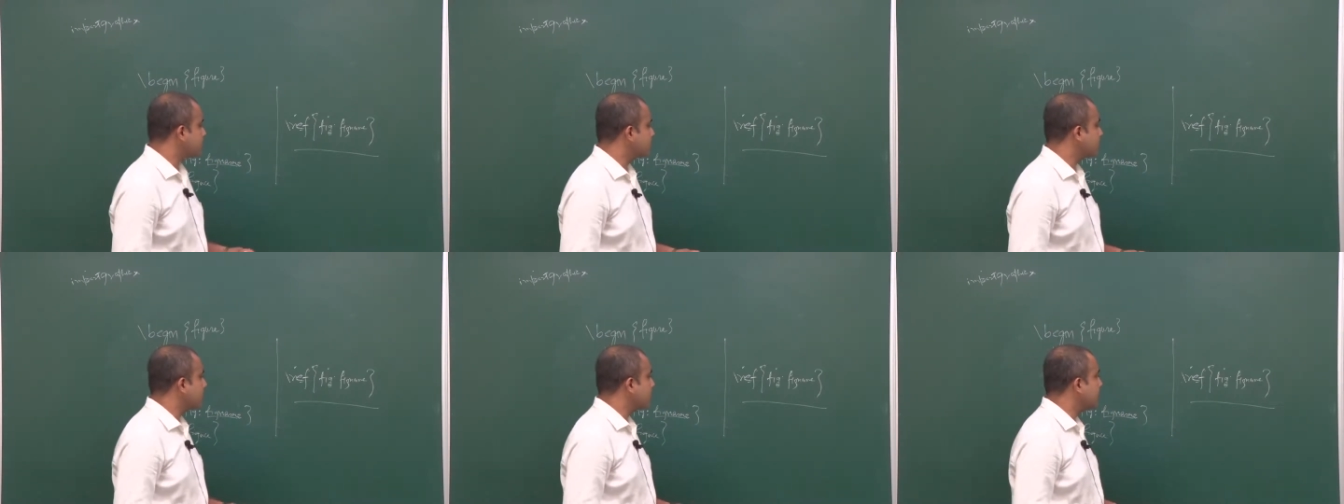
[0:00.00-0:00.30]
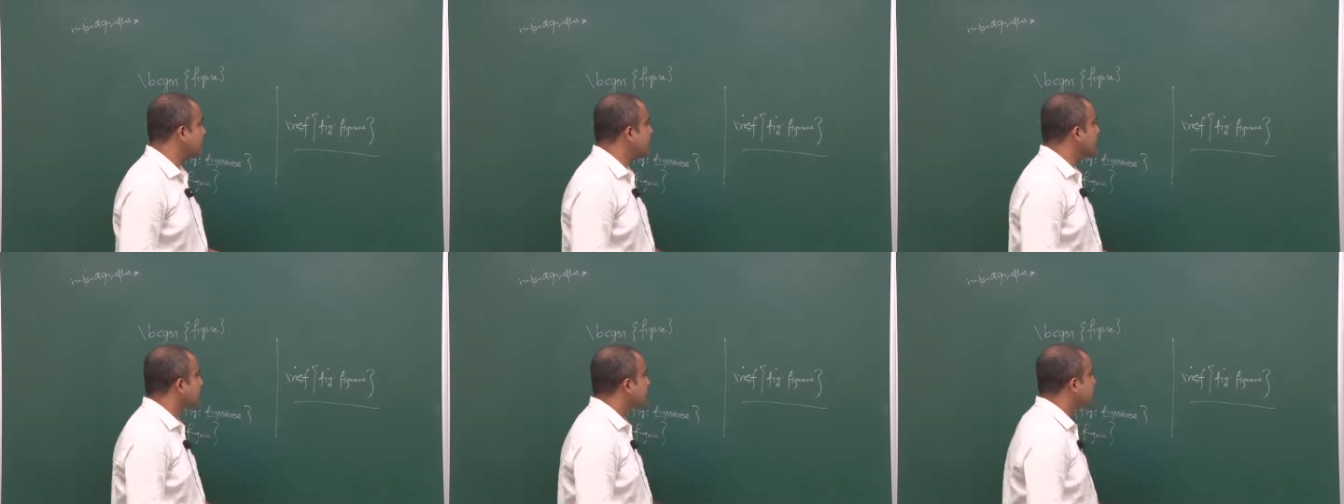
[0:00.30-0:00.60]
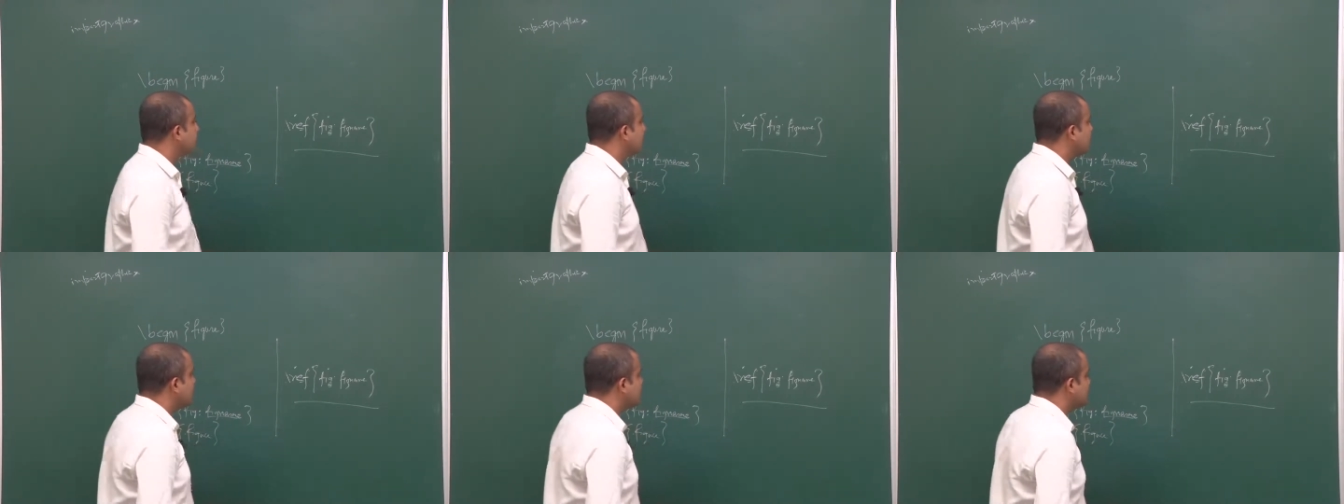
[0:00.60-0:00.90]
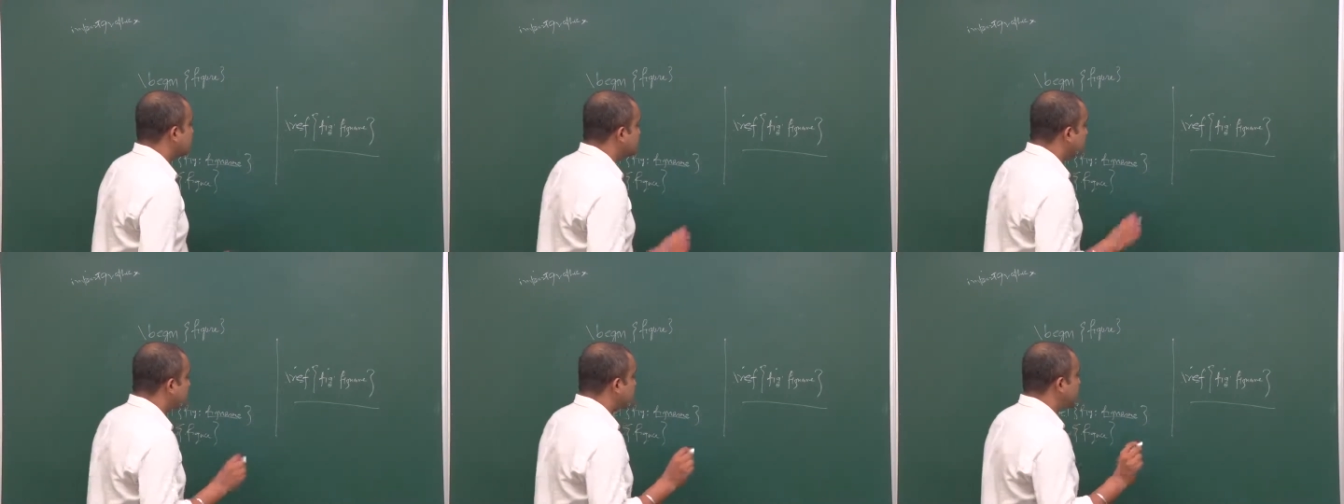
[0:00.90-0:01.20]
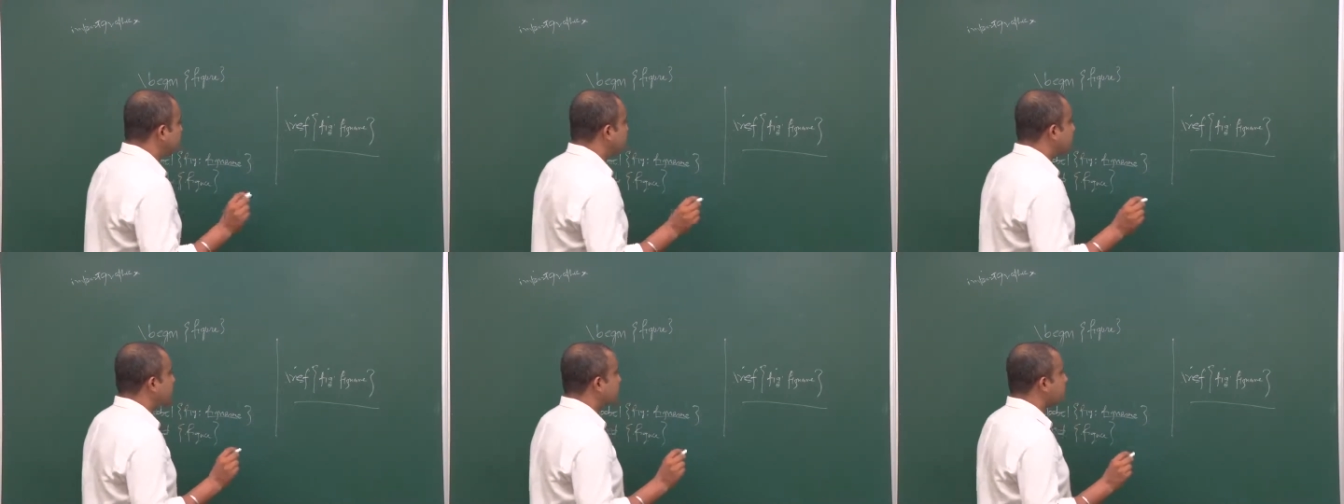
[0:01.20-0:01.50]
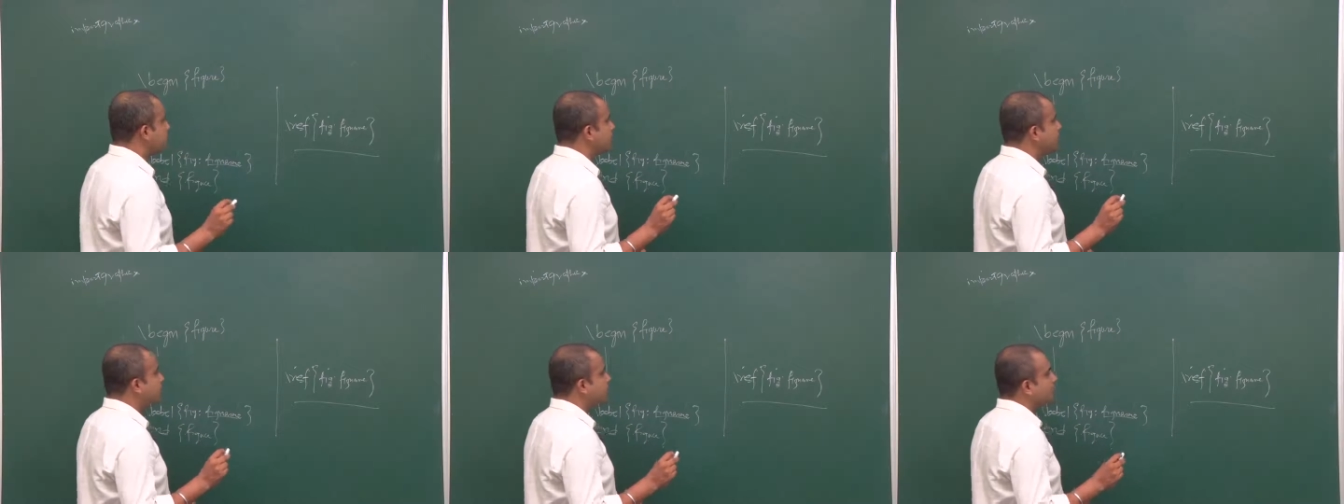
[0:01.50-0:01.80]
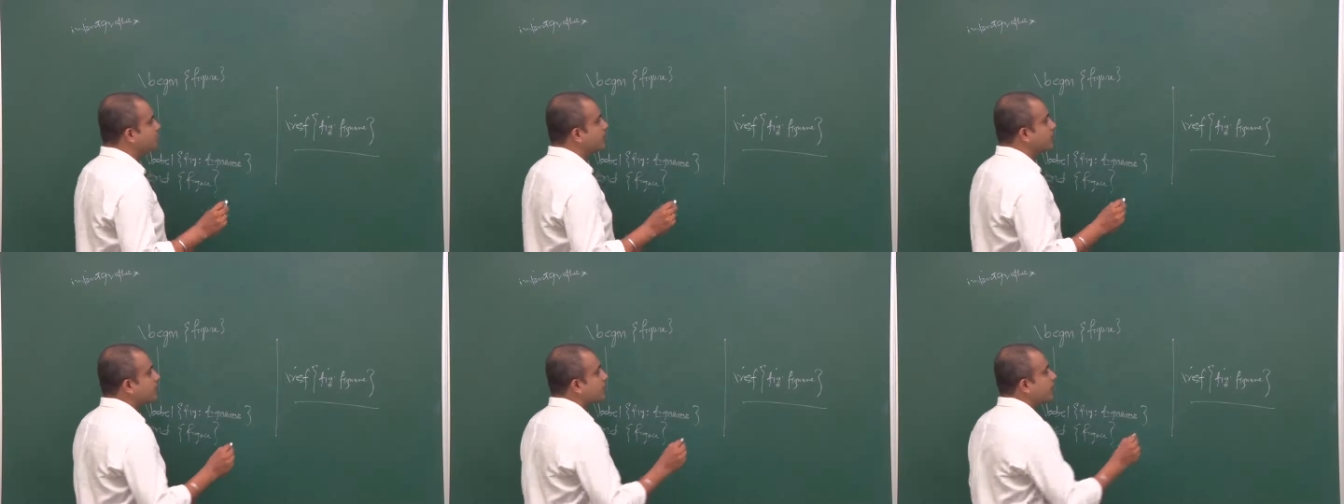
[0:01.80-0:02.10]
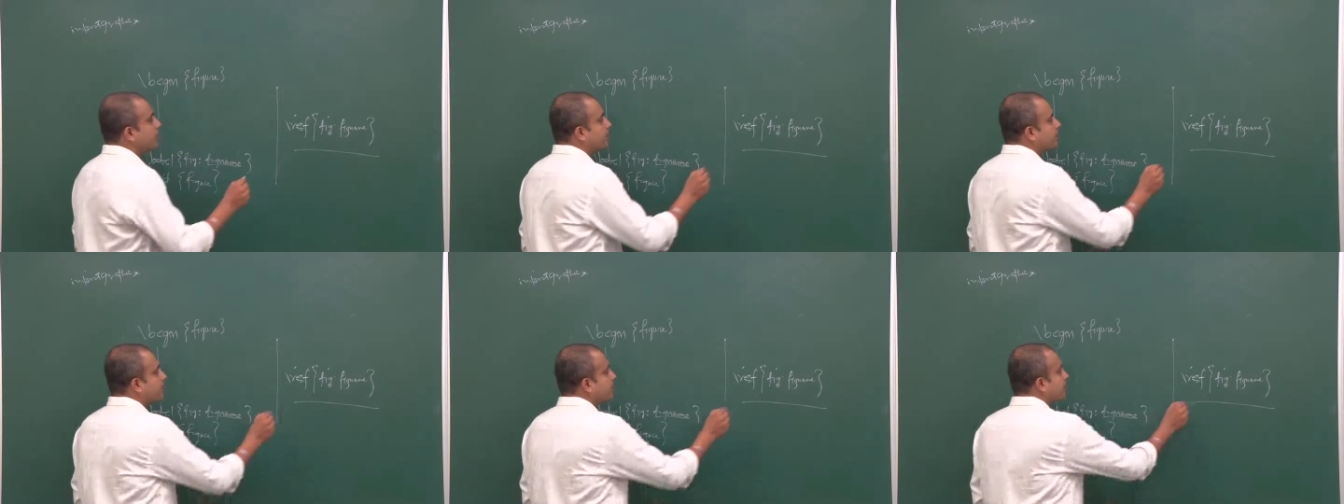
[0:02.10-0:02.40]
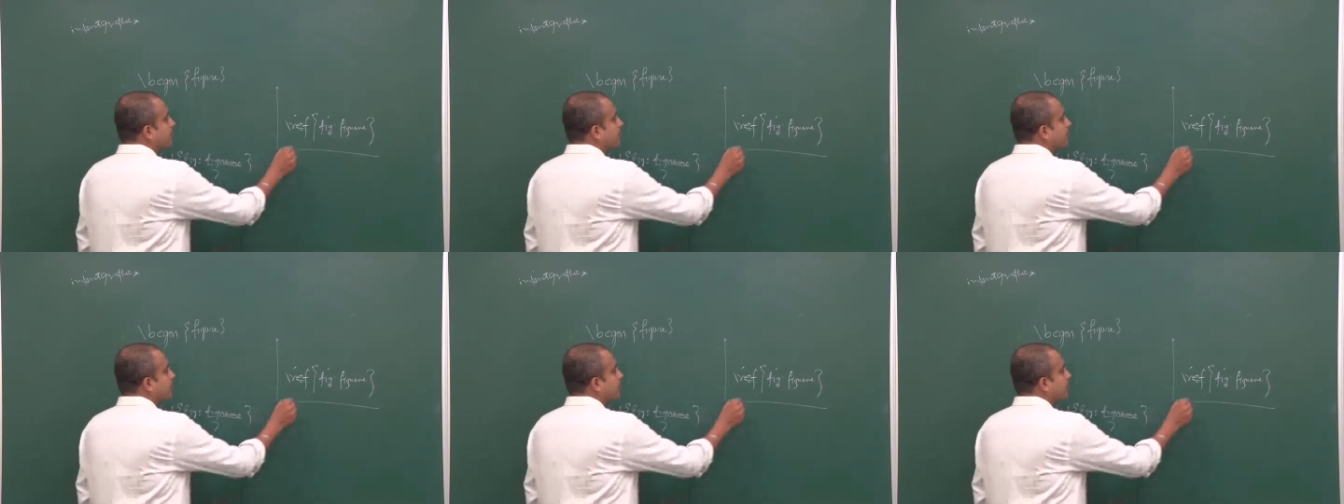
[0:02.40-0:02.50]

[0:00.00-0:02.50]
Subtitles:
you have. So that sequential number will appear